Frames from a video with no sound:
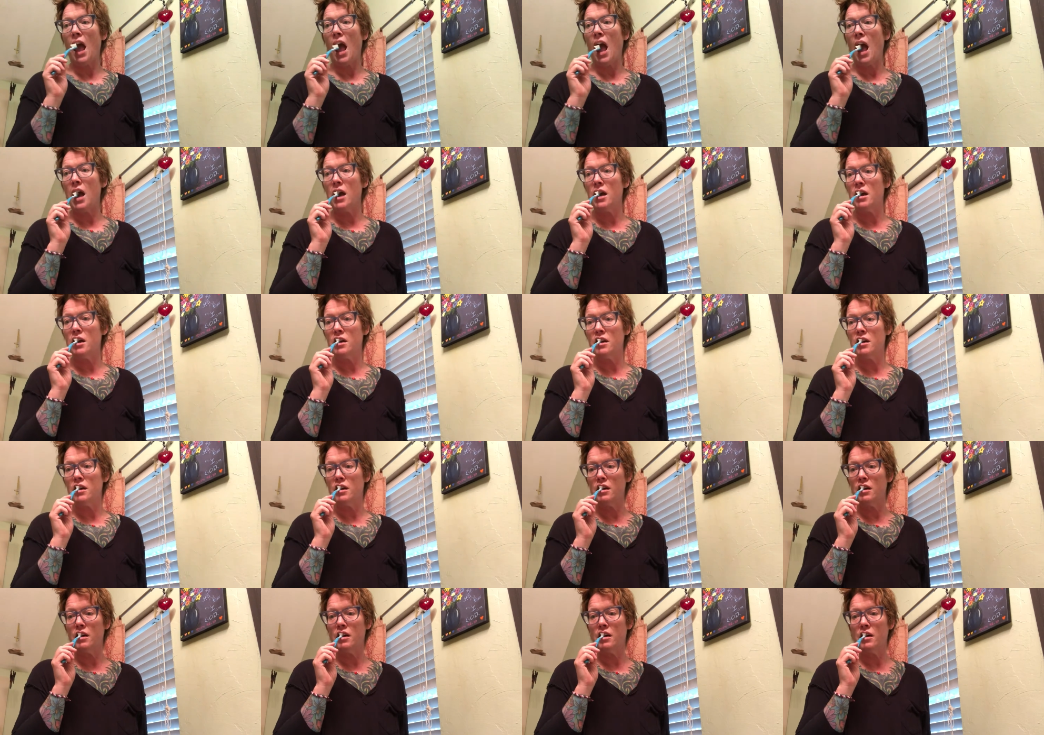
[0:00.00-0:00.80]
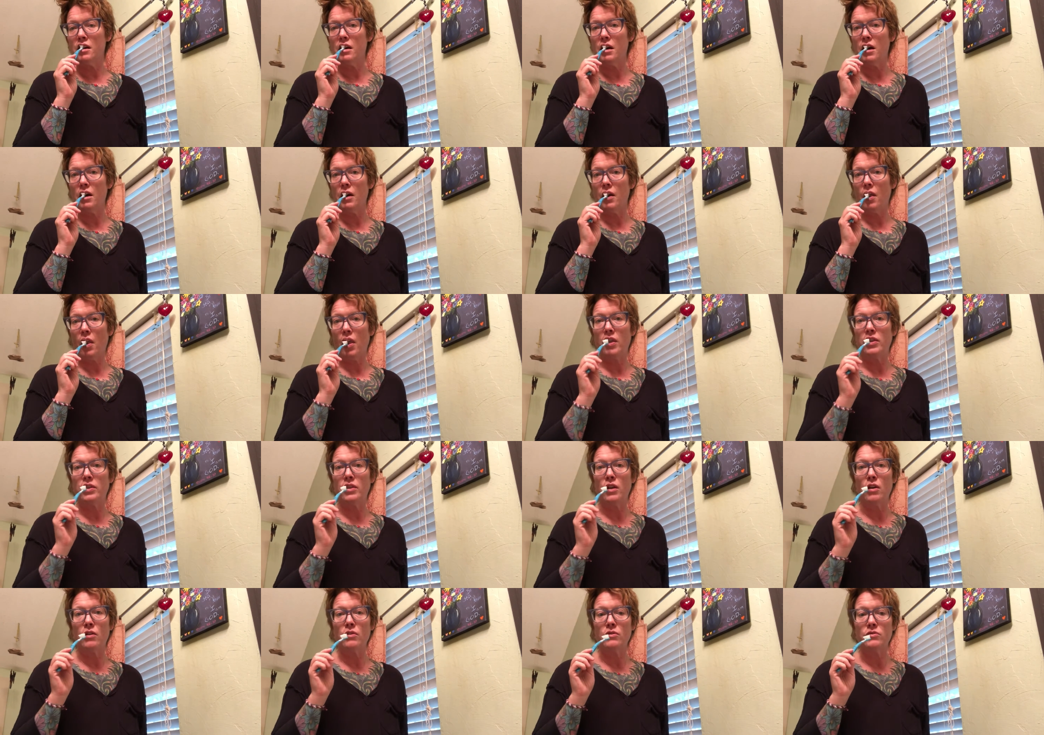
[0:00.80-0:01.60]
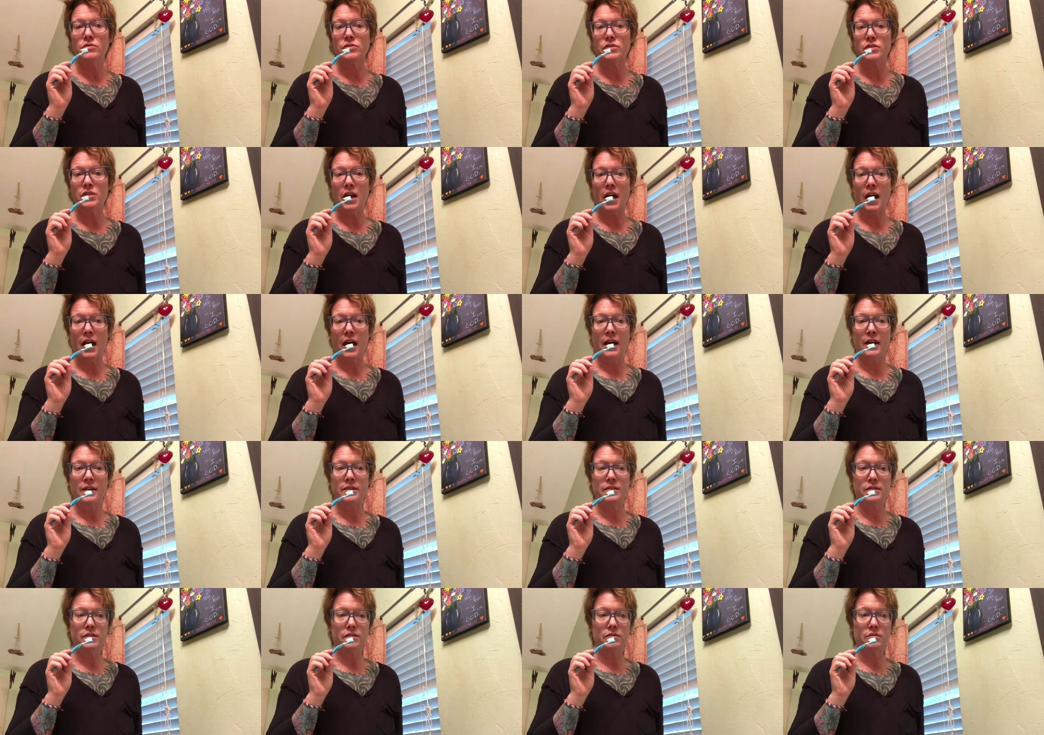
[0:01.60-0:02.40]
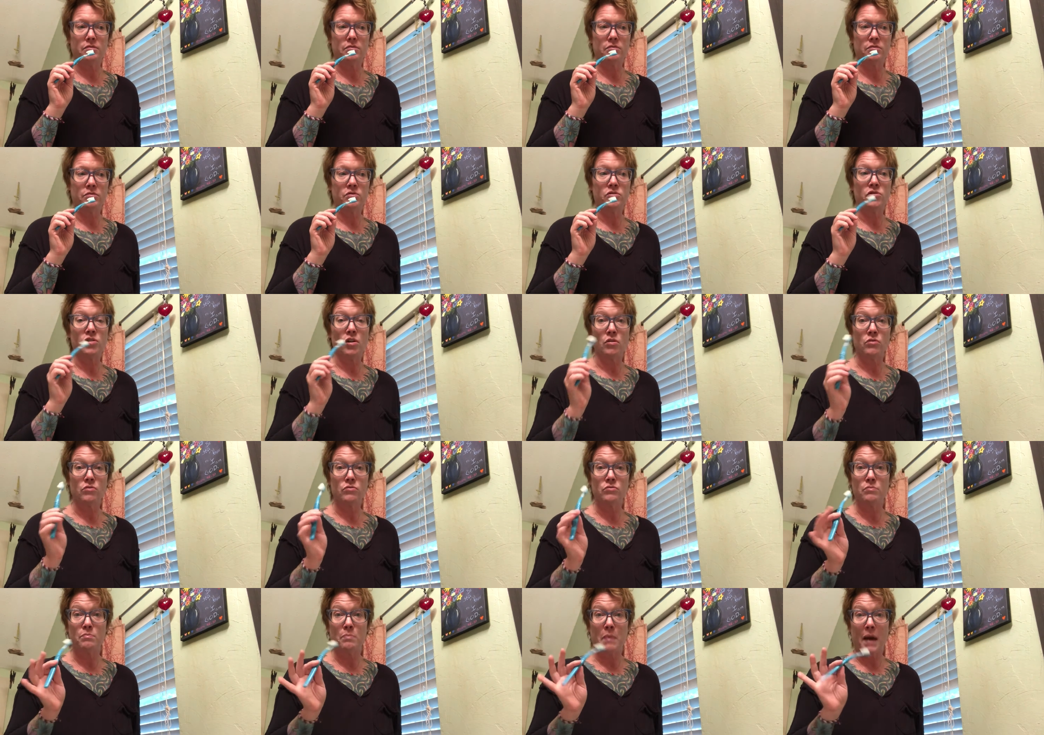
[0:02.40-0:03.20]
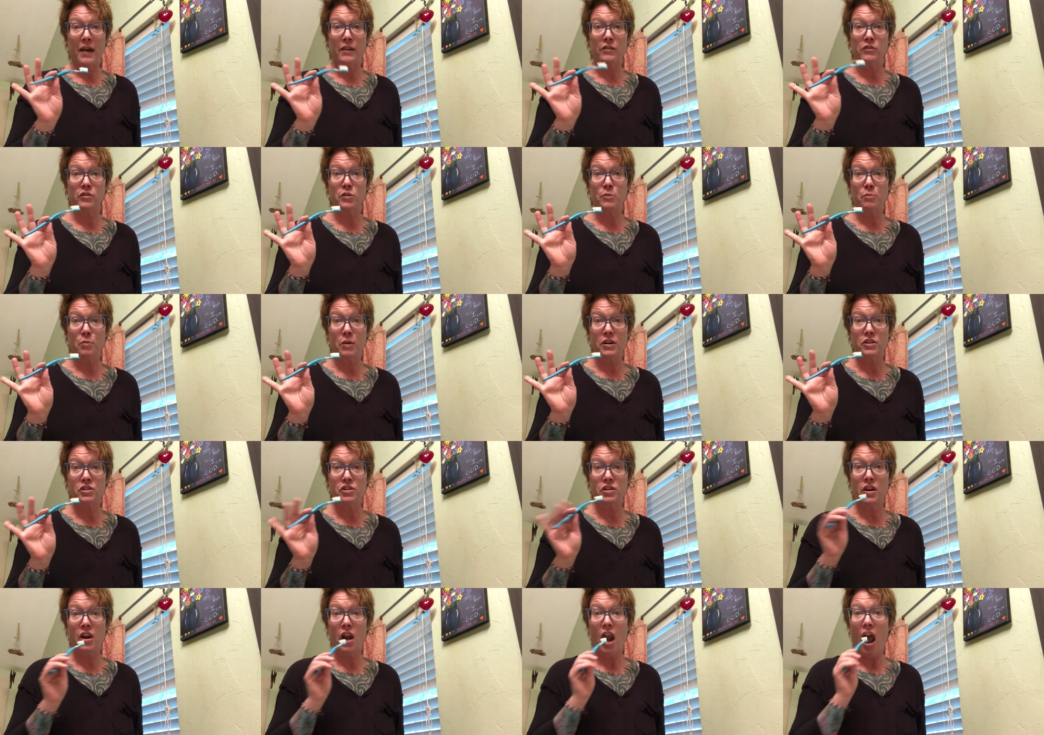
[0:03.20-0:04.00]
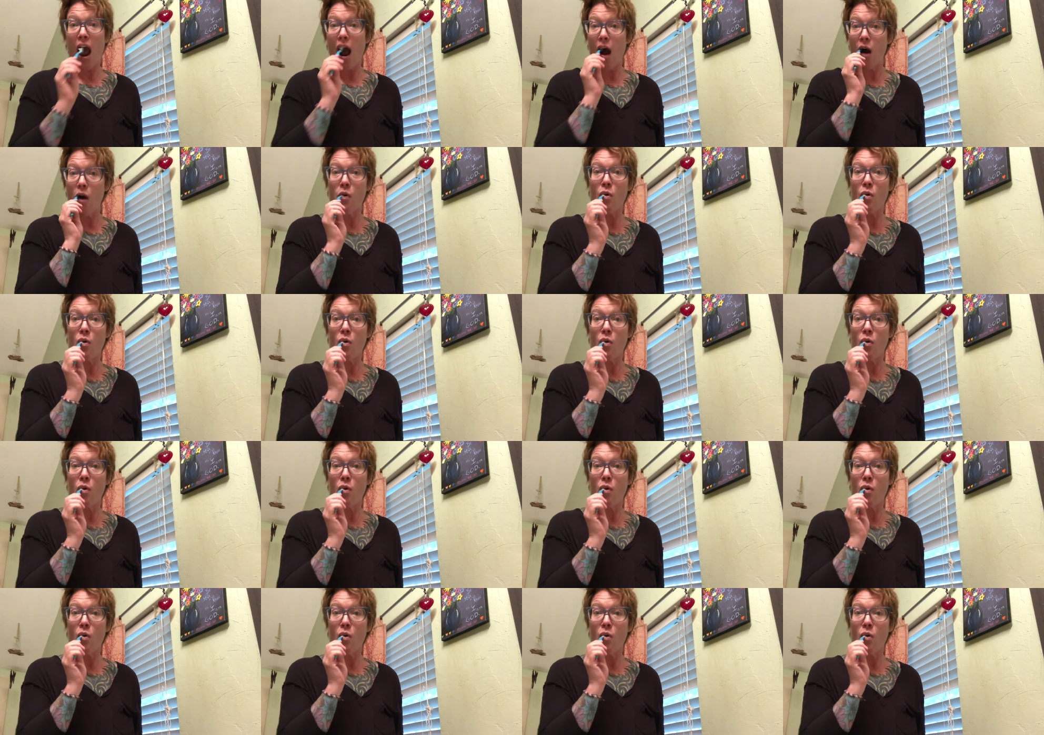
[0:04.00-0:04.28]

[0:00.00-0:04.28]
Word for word: uh, those that don't battle depression,